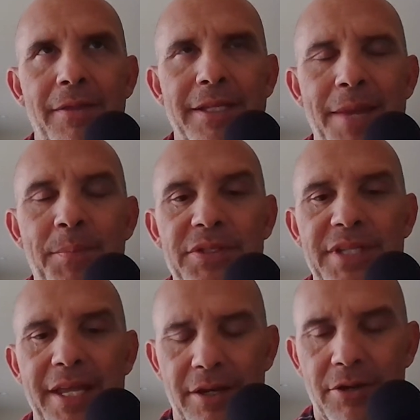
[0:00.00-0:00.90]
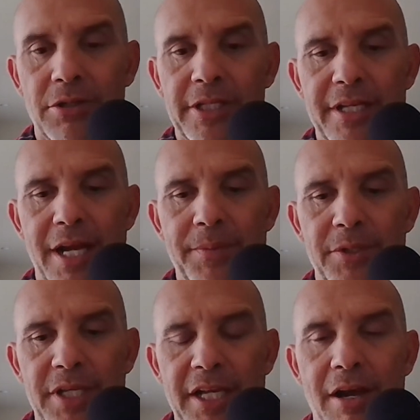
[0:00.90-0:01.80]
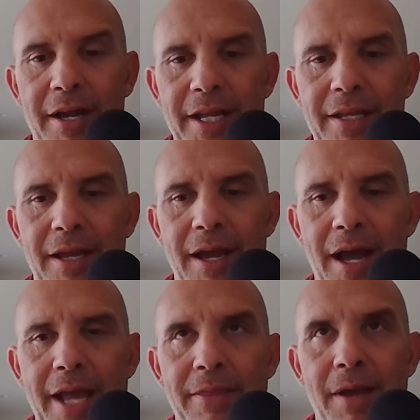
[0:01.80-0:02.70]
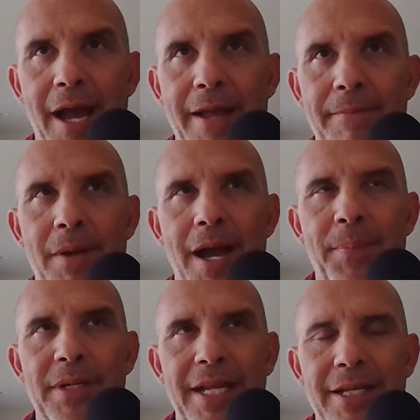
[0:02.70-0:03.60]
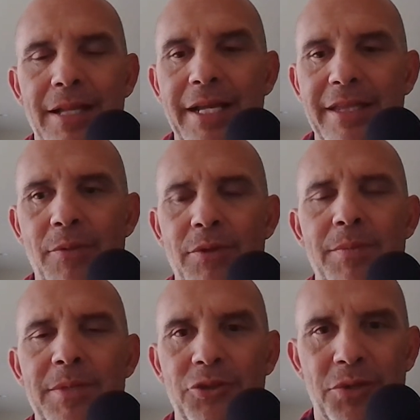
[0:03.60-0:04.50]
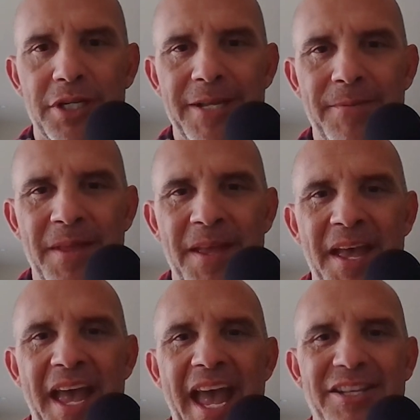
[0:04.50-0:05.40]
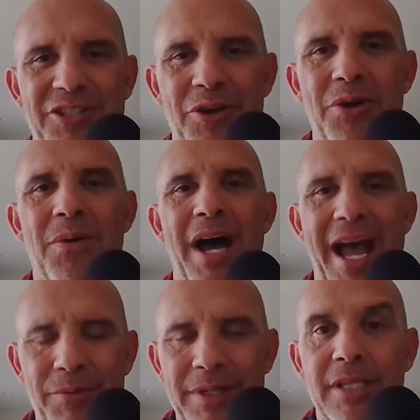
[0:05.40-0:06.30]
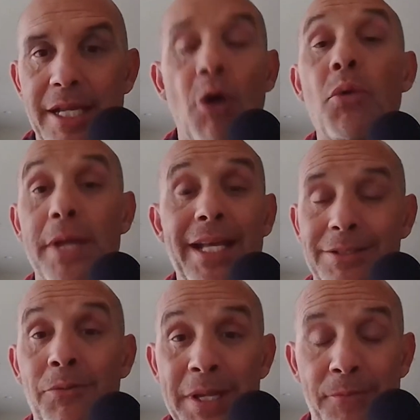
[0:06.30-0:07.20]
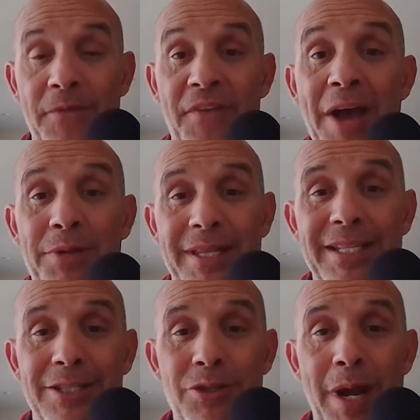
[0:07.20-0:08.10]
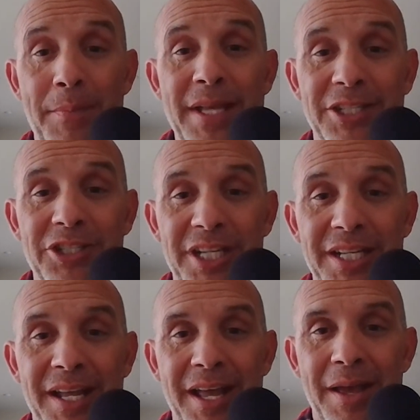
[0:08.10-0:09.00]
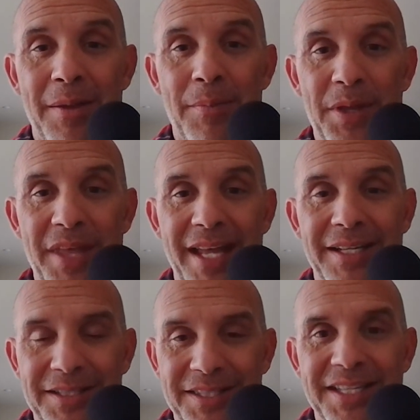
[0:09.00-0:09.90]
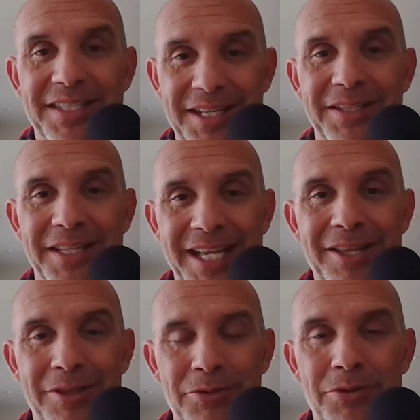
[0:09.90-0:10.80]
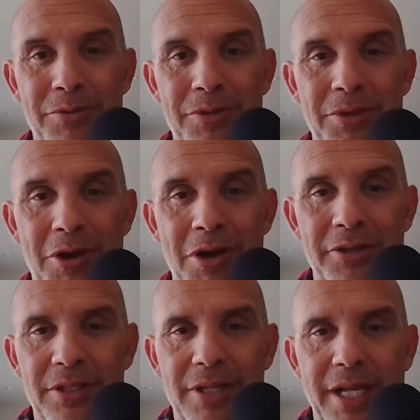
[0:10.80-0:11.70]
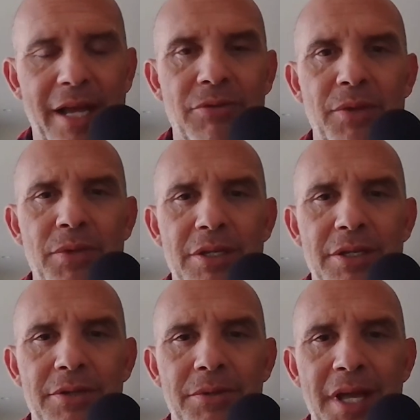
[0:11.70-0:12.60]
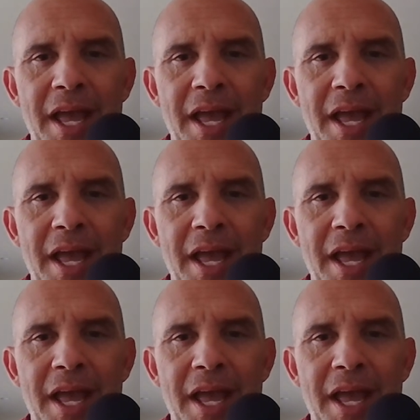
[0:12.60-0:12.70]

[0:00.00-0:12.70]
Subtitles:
The 10% that are early adopters and got it, I pretended like they were the majority. And so I would like, oh yes, we found it. This is the right messaging. But then consistently through the calls, they're like, I don't get what you do.